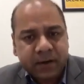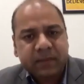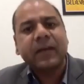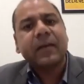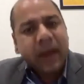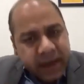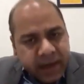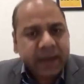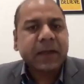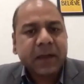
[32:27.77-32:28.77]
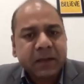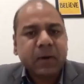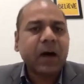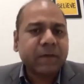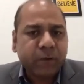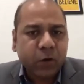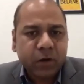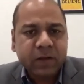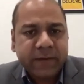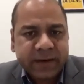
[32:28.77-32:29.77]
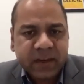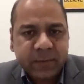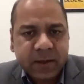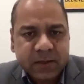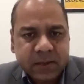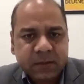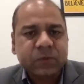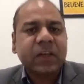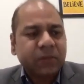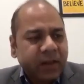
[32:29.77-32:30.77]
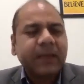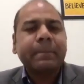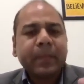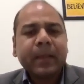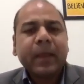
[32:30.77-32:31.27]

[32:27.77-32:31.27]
and then 19 bar for the wet chemical systems, which are really